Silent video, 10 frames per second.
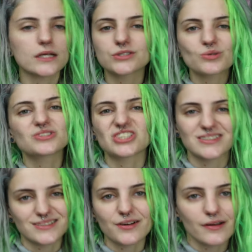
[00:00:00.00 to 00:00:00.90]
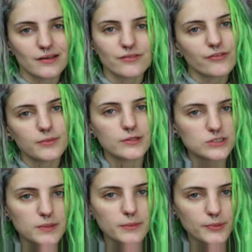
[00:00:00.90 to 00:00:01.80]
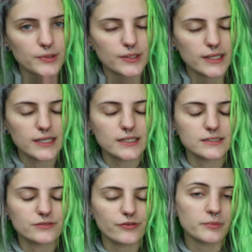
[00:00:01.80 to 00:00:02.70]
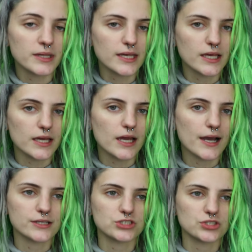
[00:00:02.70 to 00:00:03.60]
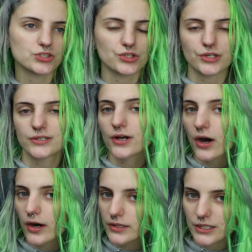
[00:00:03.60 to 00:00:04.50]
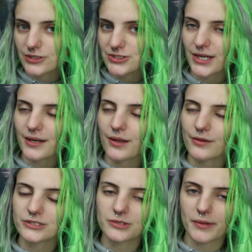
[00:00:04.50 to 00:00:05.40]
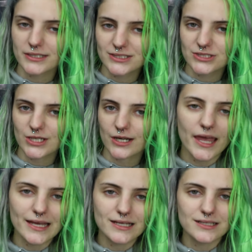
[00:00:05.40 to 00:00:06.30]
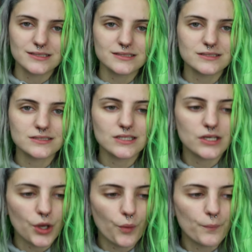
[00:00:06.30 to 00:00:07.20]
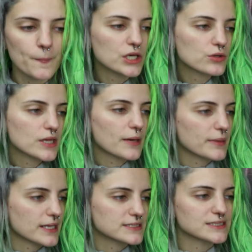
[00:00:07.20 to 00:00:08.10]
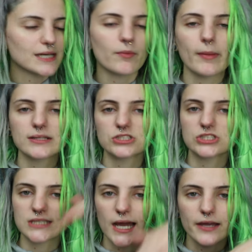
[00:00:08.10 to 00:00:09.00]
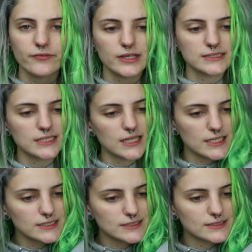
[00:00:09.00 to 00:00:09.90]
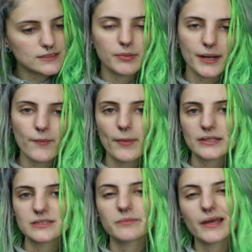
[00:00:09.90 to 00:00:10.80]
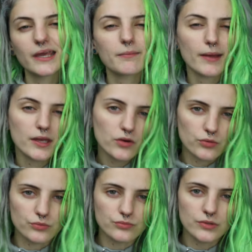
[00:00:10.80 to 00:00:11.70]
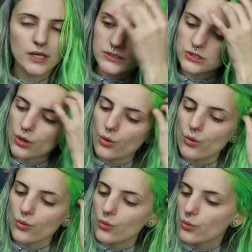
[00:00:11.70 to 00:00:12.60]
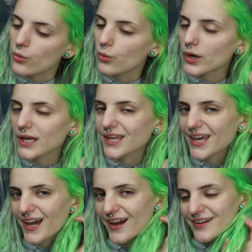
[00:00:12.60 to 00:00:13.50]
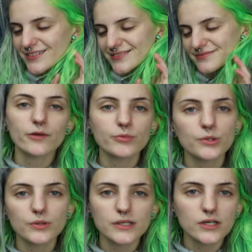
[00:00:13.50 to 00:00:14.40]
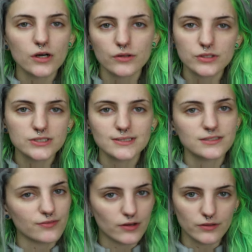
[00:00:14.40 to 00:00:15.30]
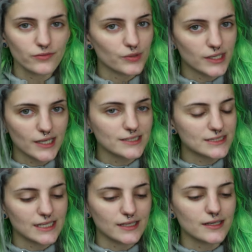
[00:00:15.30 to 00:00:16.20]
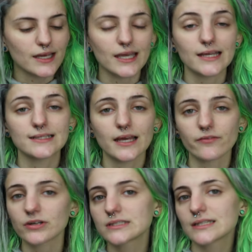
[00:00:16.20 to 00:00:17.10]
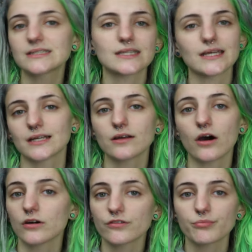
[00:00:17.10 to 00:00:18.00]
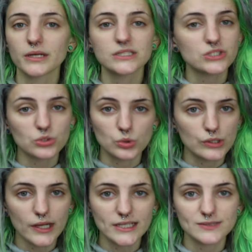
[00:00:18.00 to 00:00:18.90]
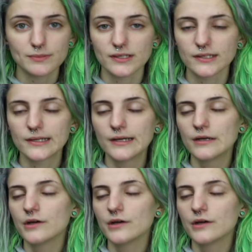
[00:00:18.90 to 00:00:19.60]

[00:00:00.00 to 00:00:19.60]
School just started for most people, and for me, I just started college, yet another semester. And, you know what that means. I'm about to dive into this, but I'm about to make it my own. So, yeah. I've been going to college since fall of 2019, and ever since then, all of my school has been